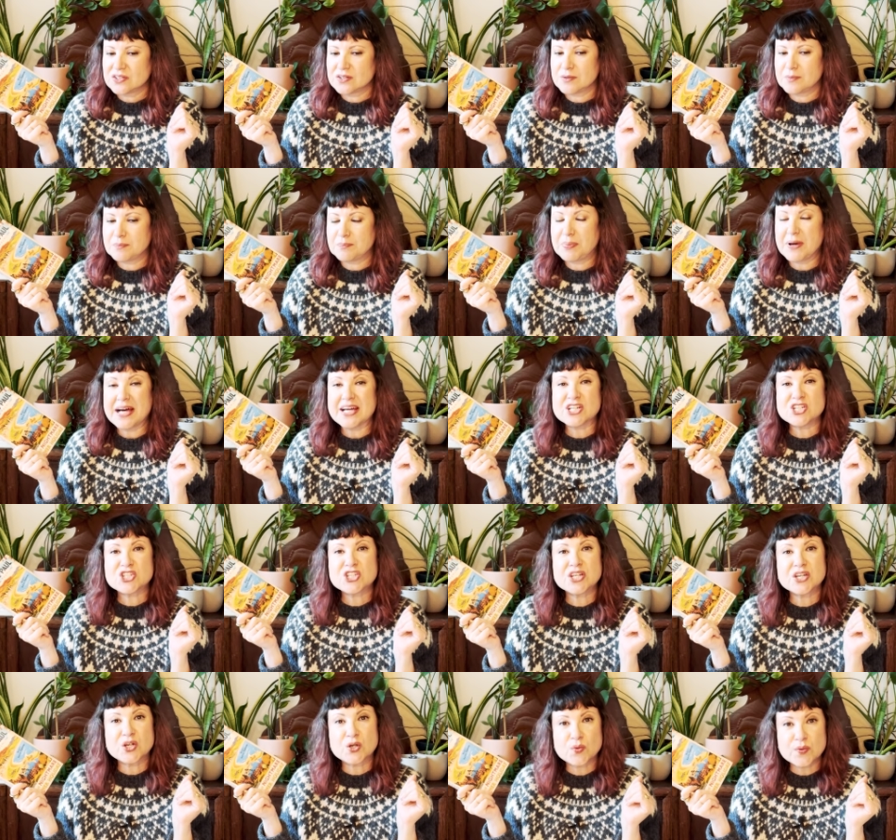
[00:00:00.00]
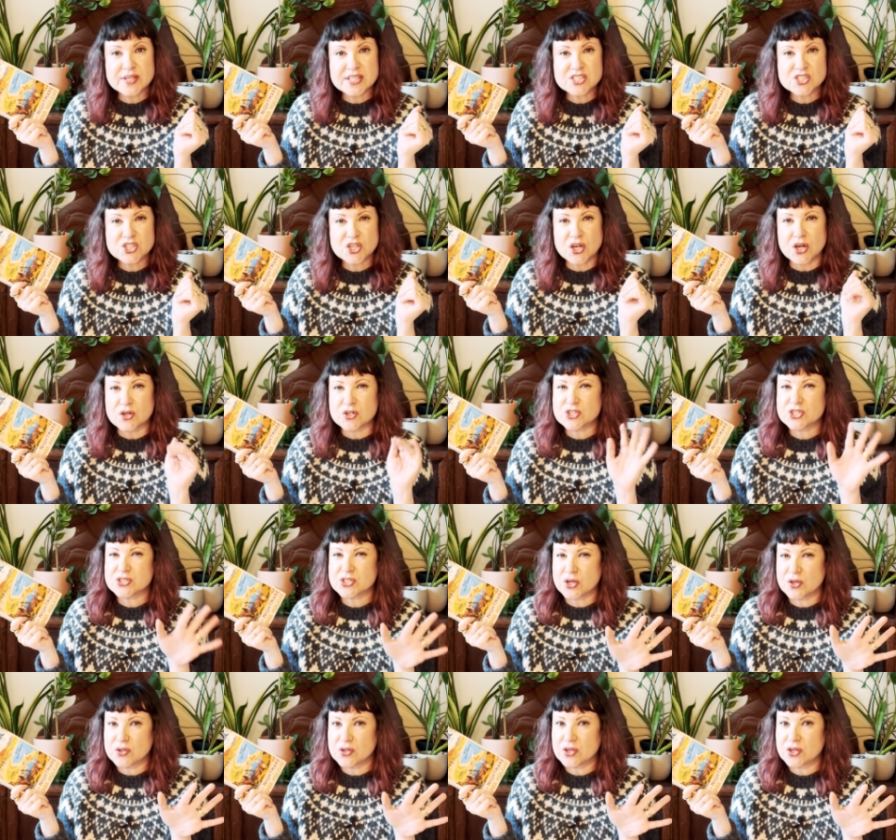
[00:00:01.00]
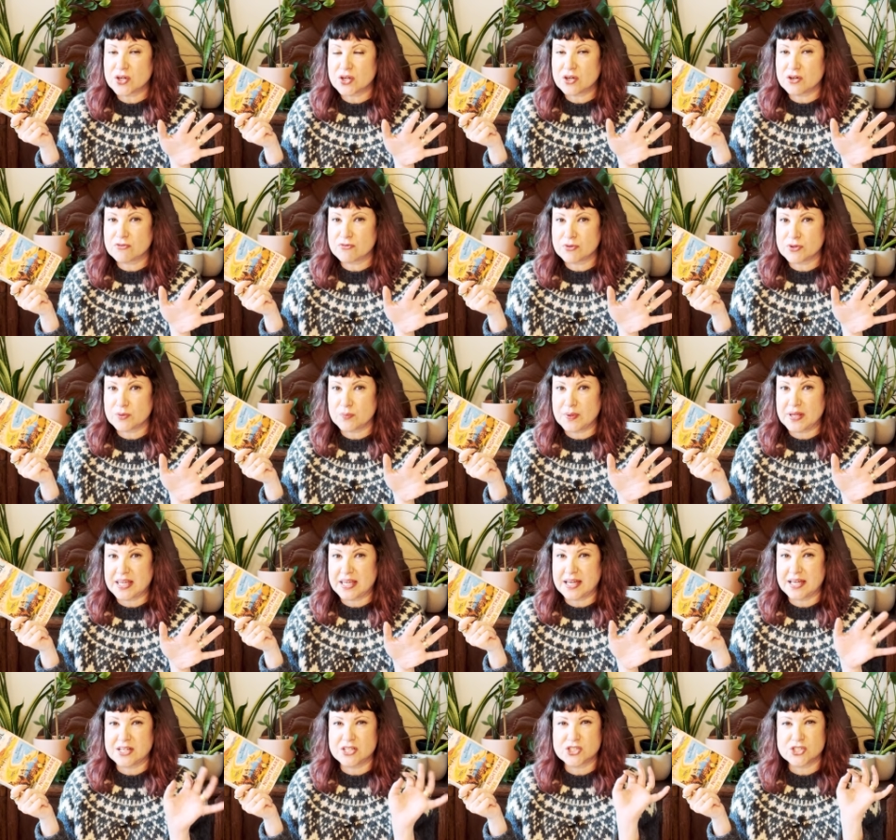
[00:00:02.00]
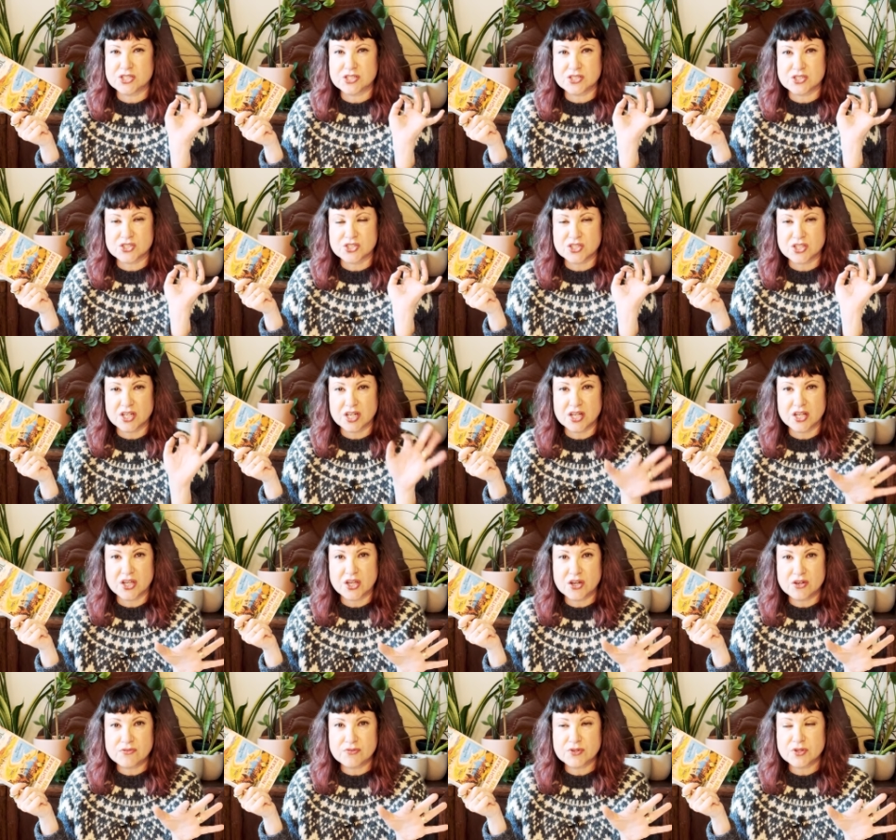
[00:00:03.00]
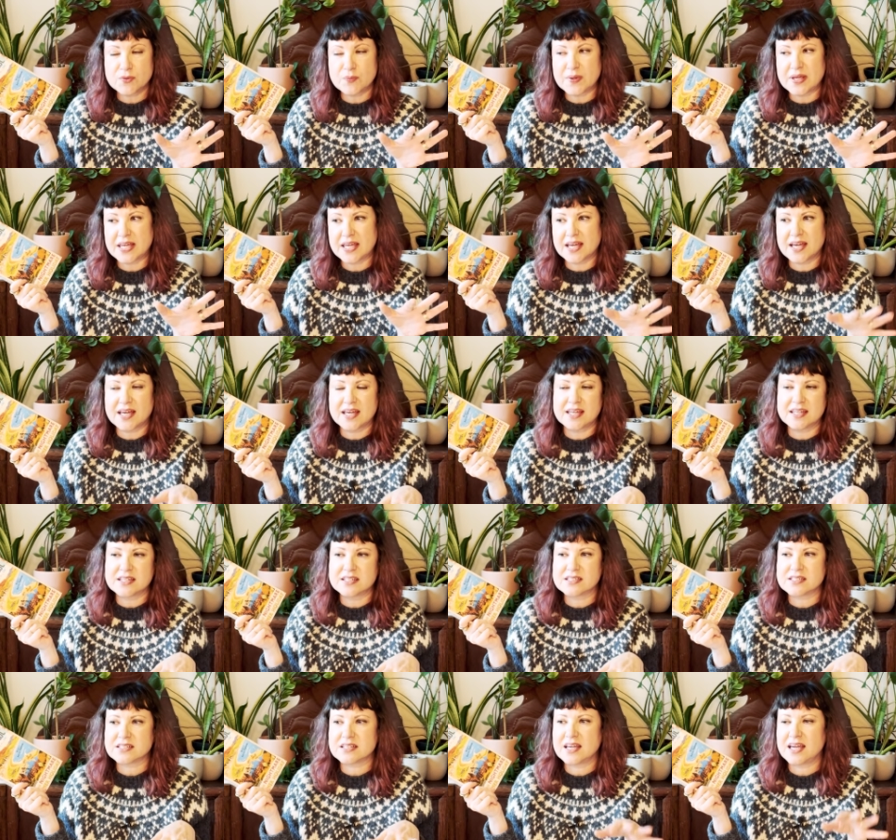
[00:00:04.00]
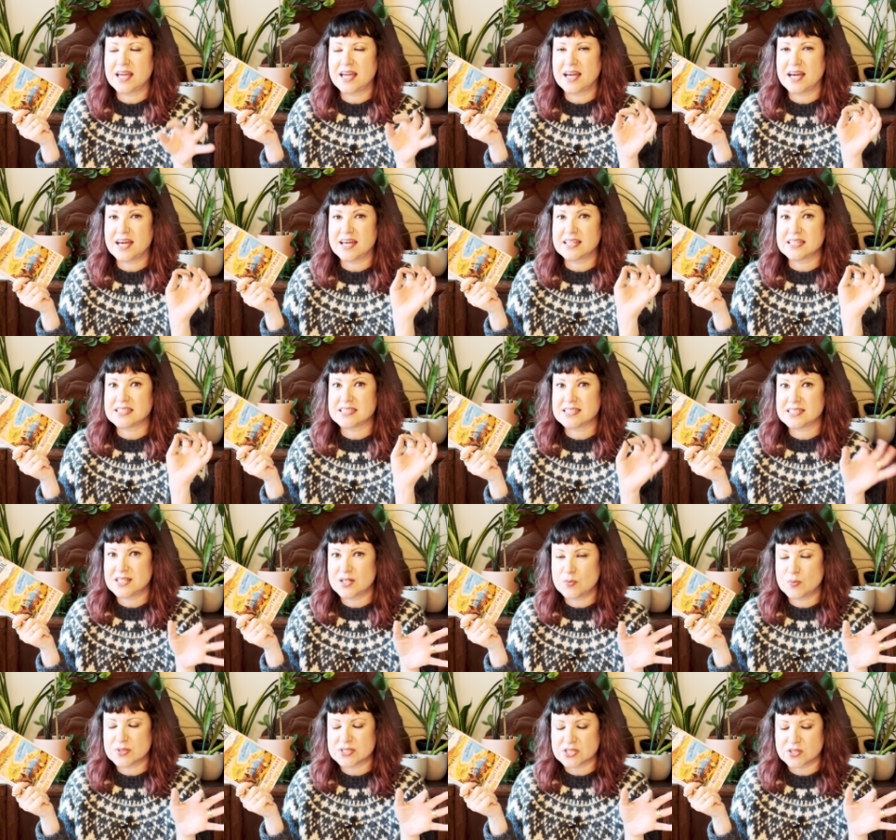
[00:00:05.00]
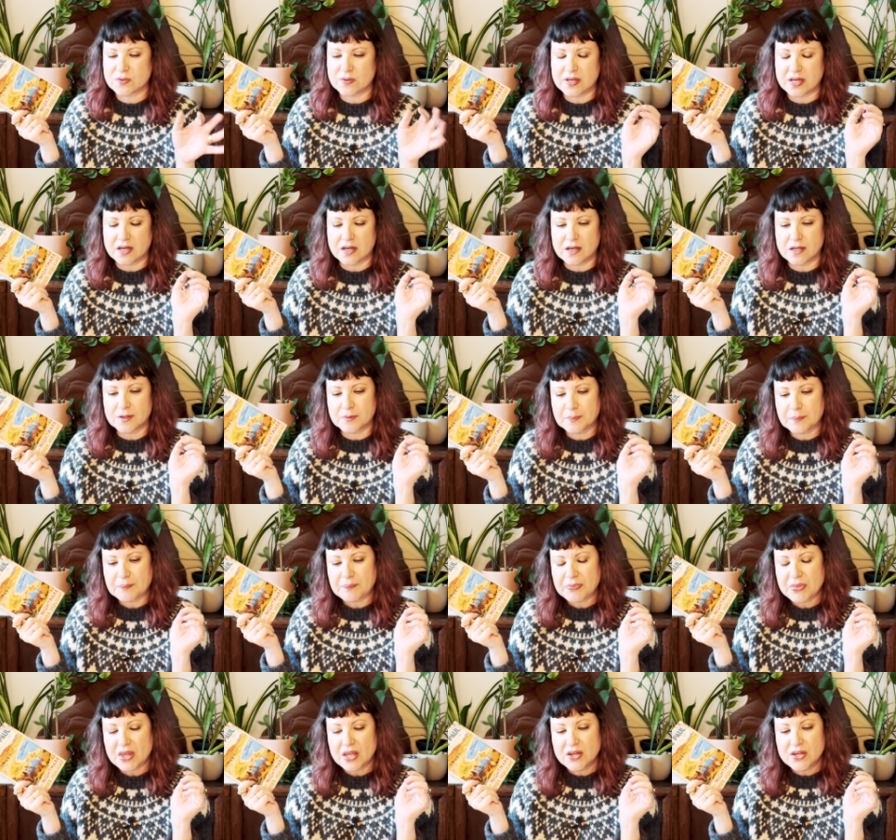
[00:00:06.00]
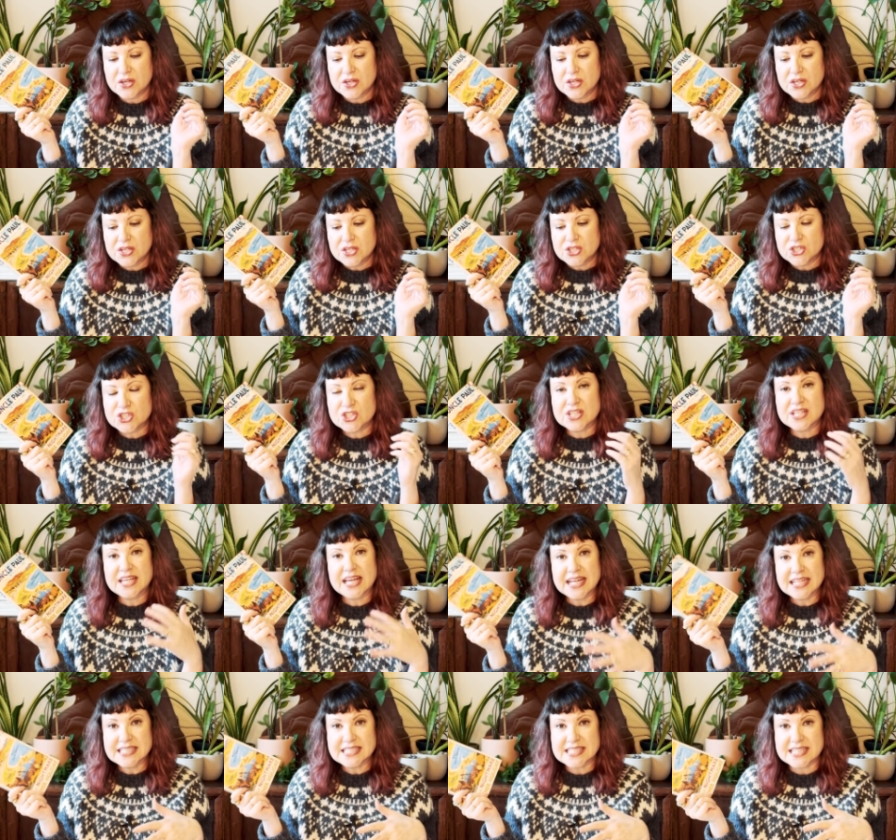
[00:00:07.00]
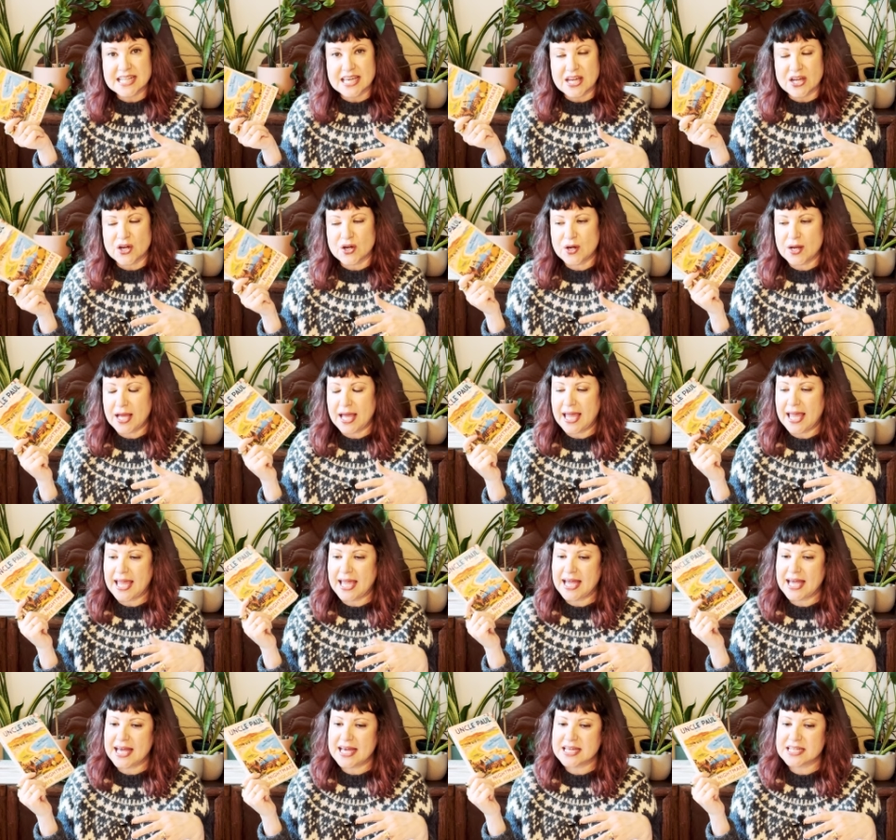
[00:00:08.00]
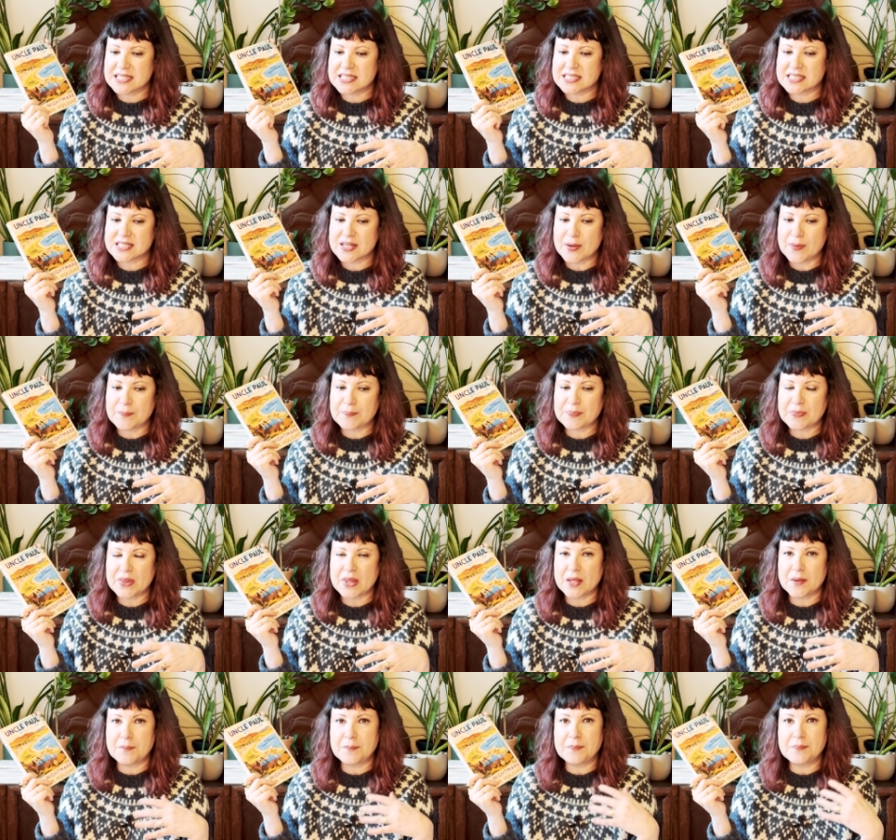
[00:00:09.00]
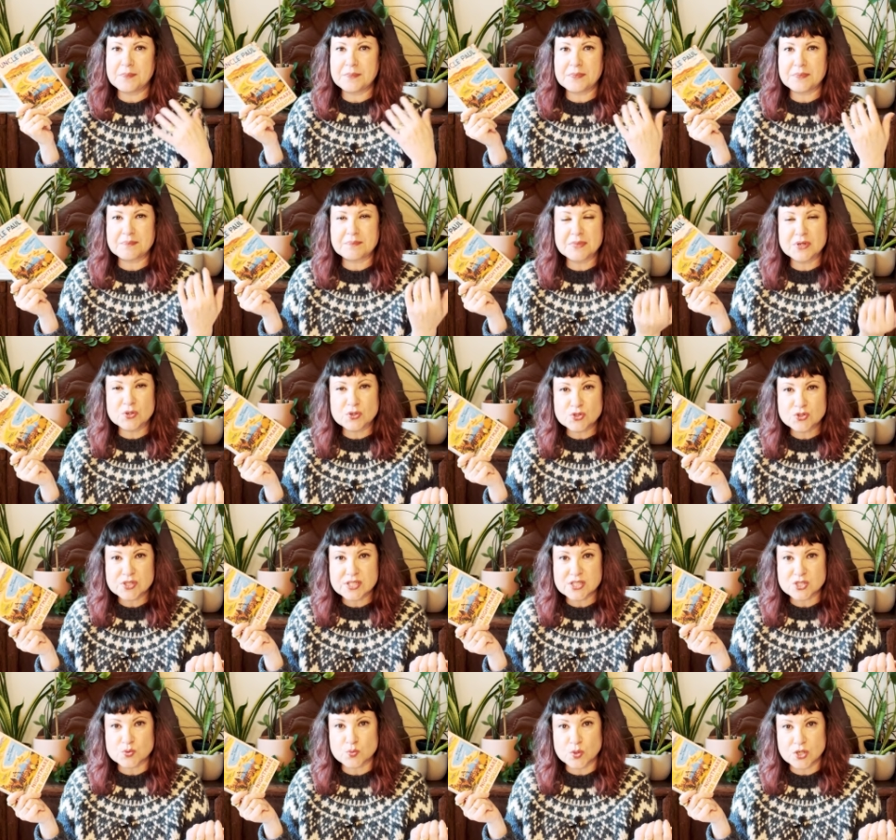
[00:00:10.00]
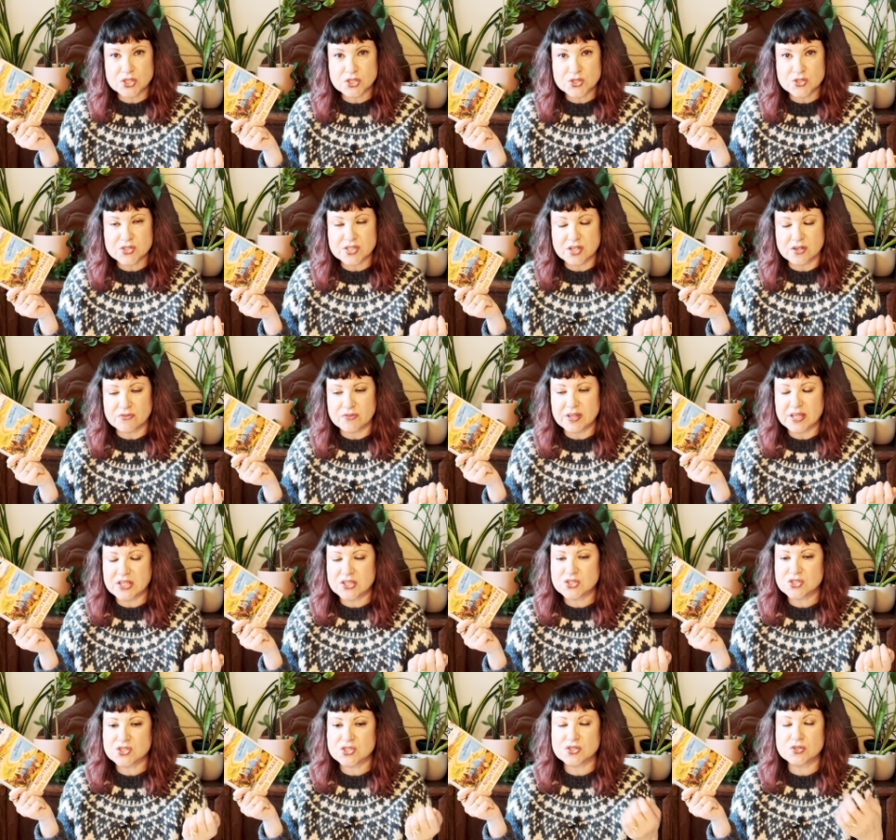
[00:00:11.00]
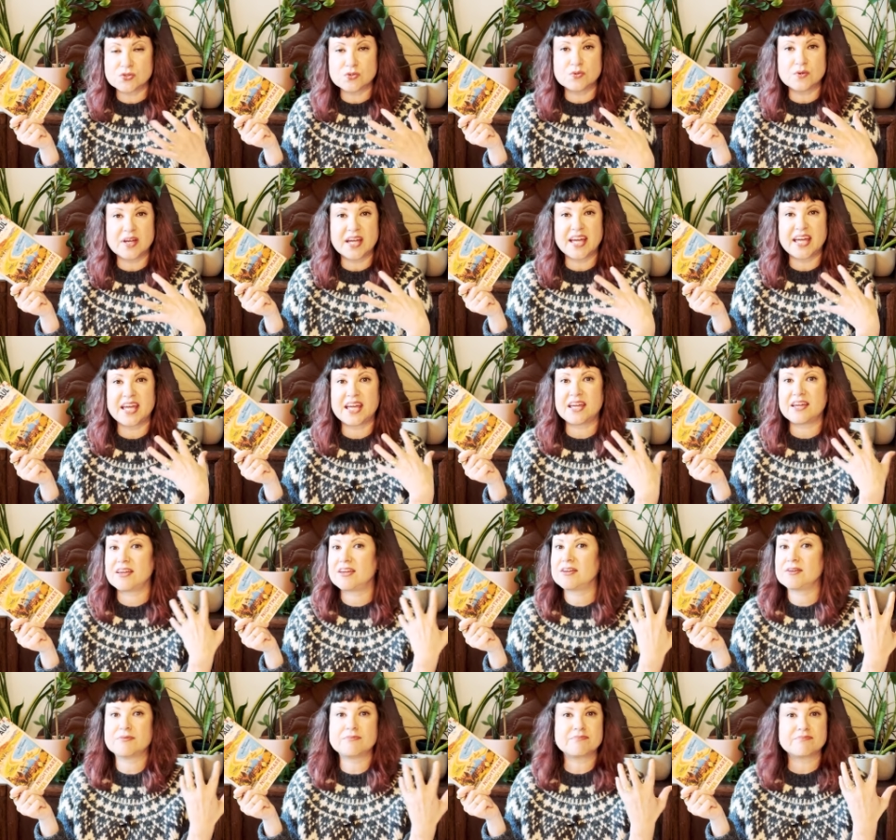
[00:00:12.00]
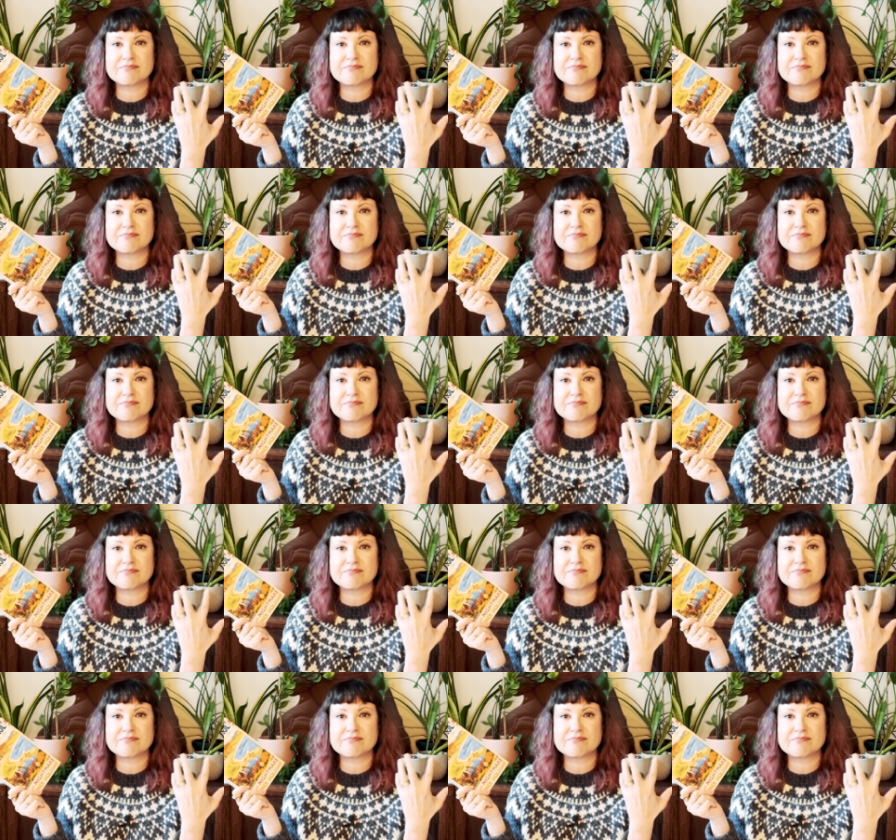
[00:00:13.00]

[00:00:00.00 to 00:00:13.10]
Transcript: but she agrees to go. She's only going to go for the weekend. She's just going to go for the weekend and see what's going on. She gets there, and Mildred has worked herself into a